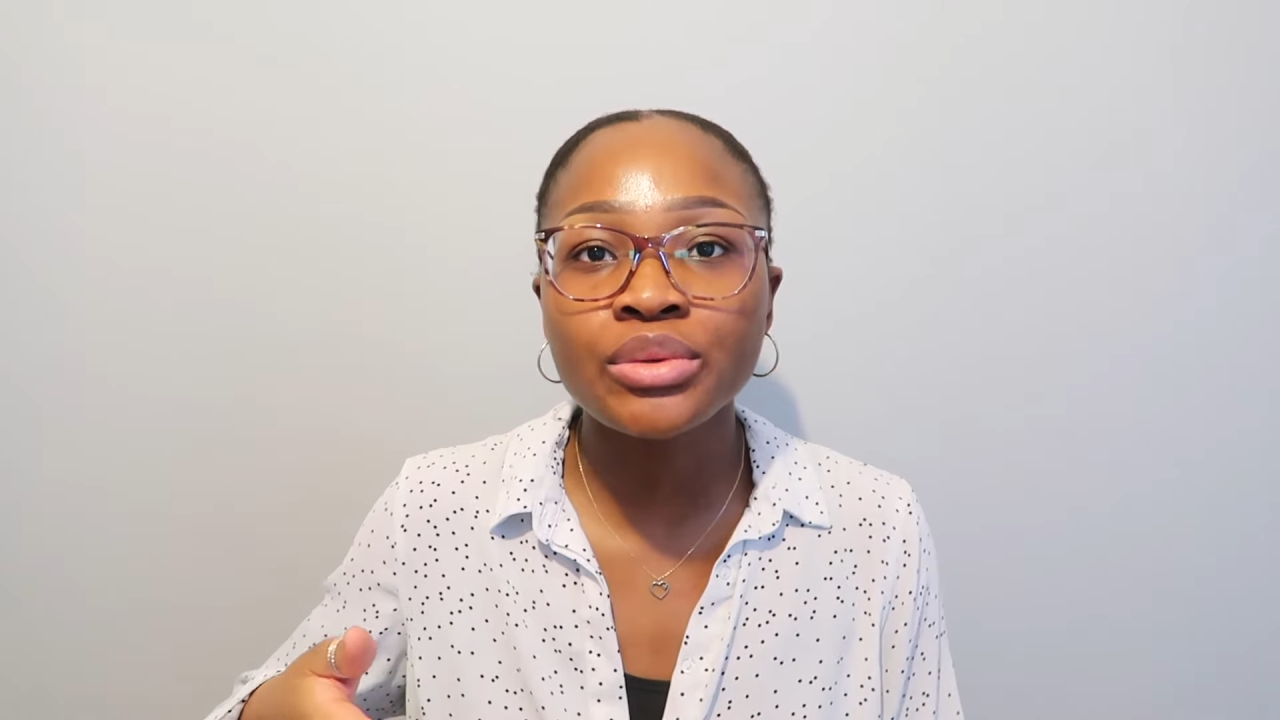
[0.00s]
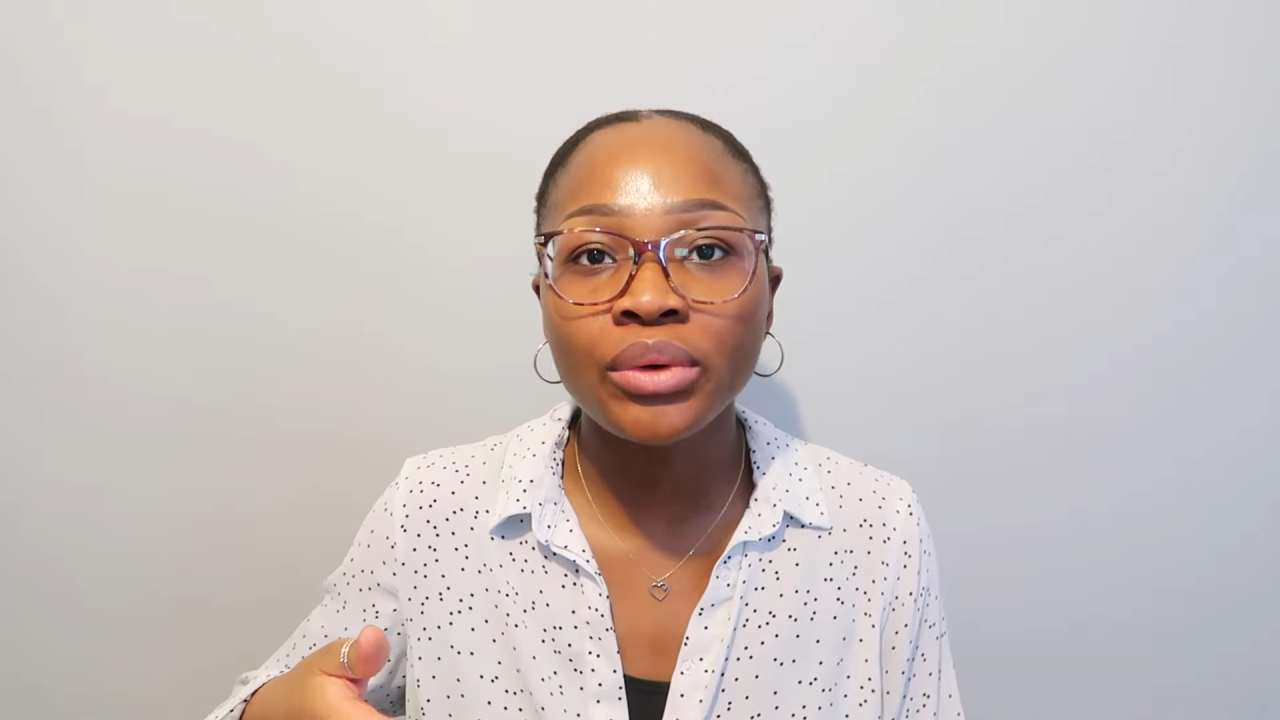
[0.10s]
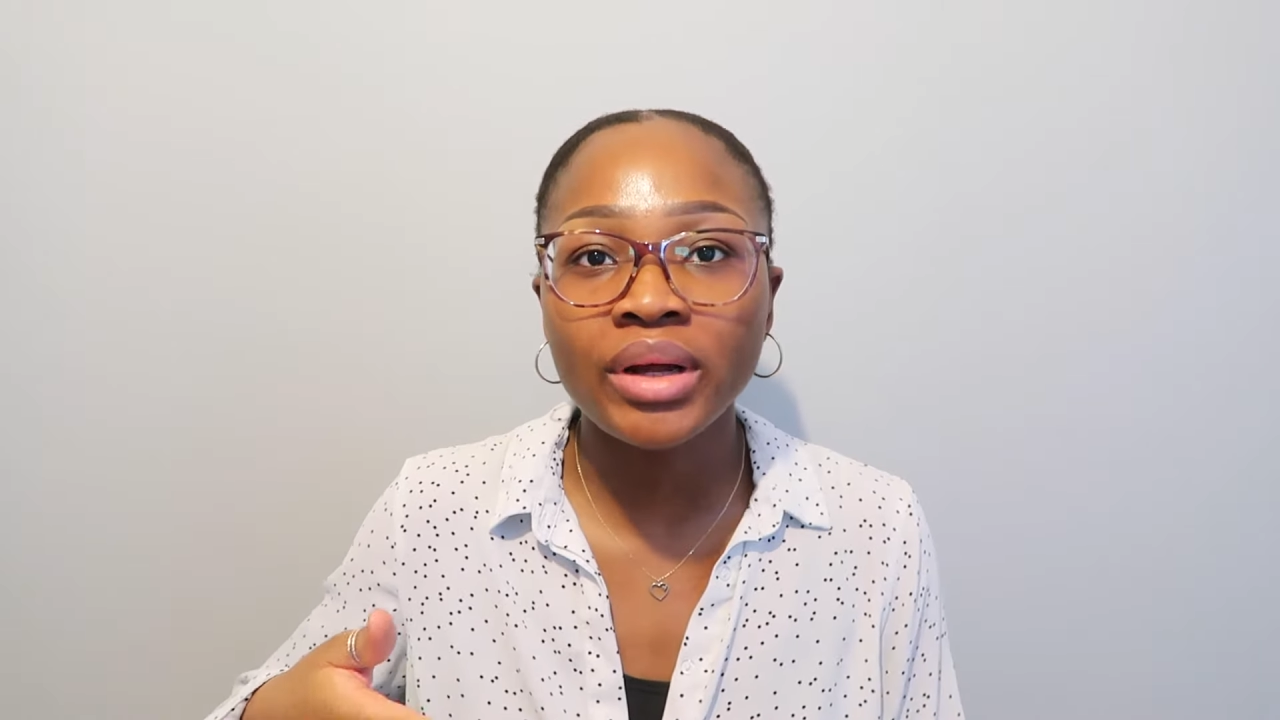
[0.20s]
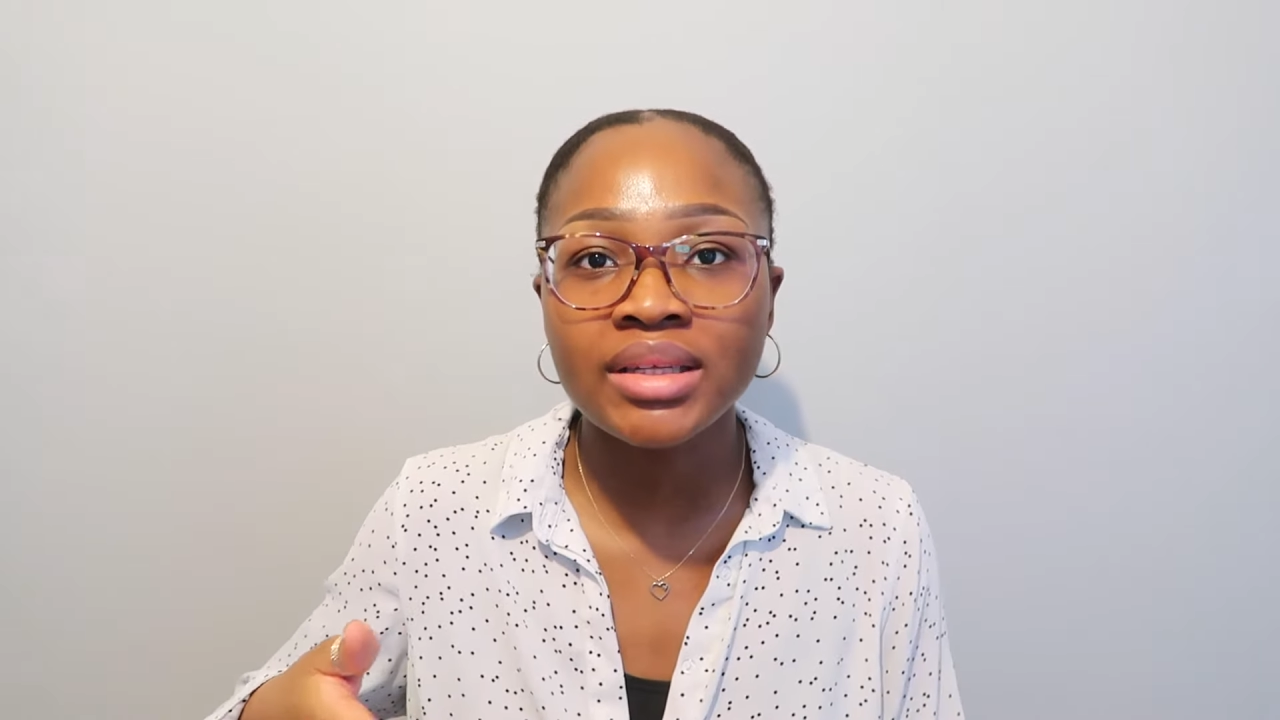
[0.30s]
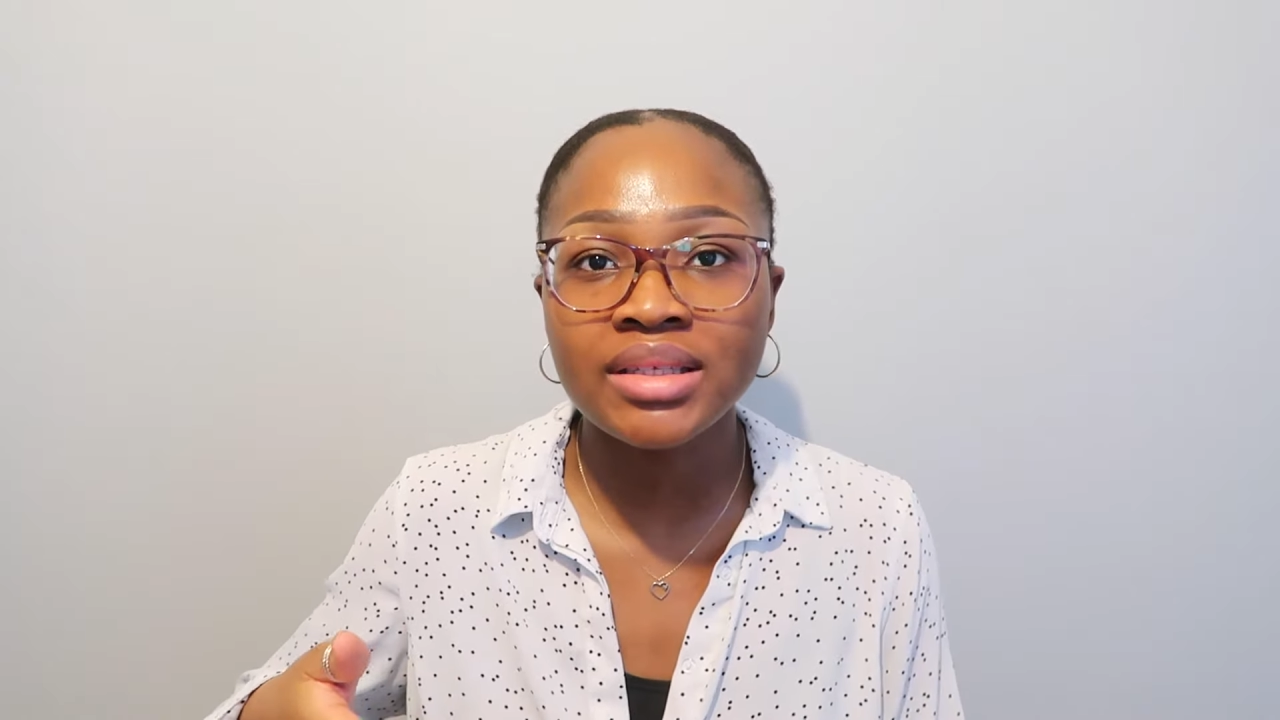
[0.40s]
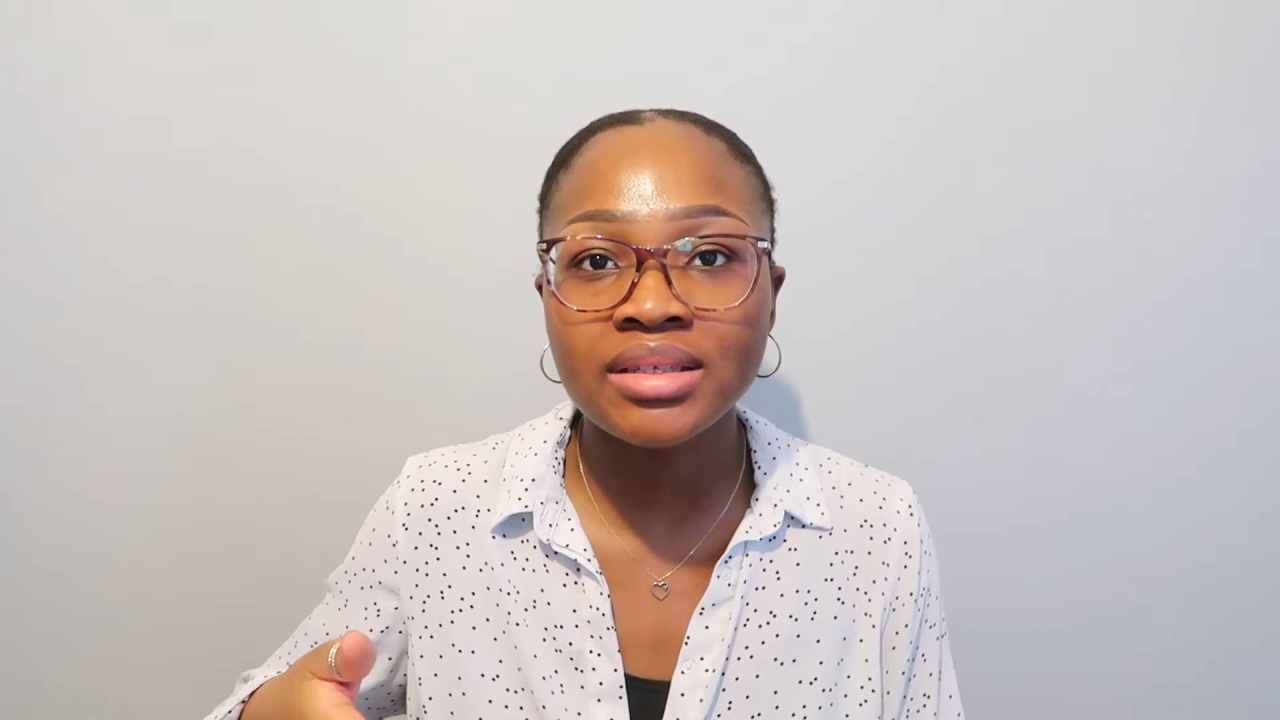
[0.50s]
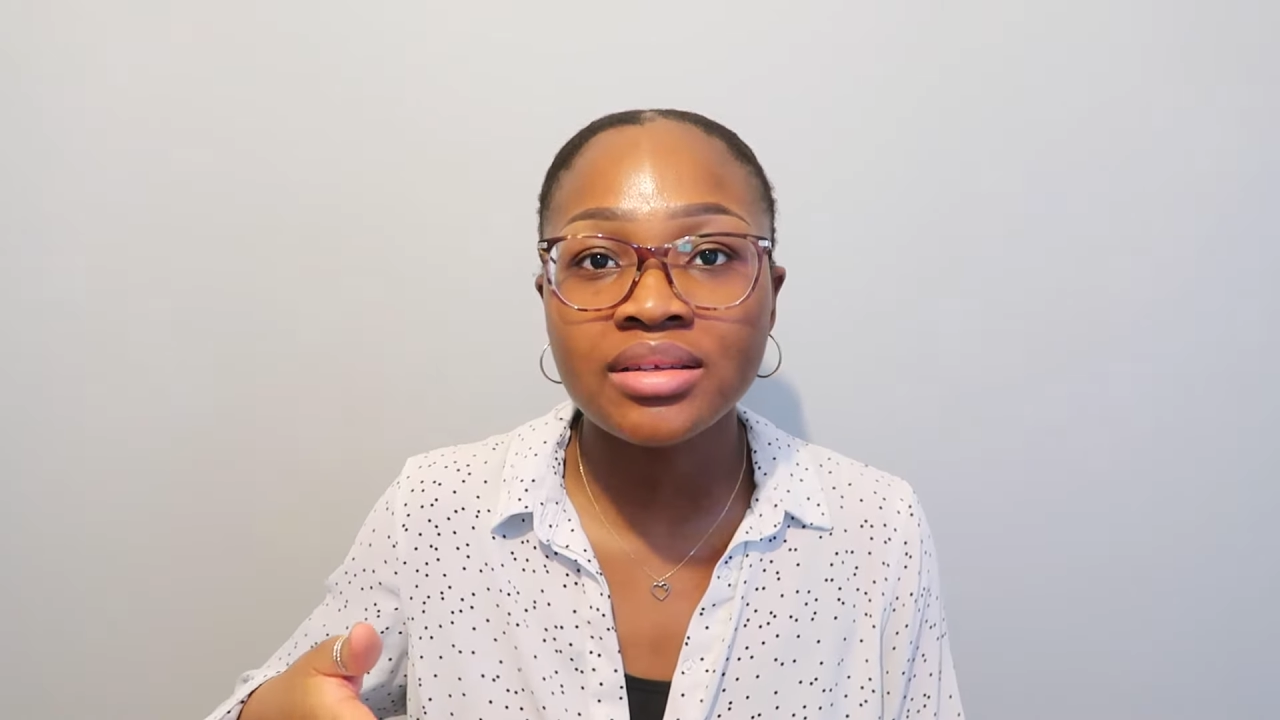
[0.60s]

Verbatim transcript: what I did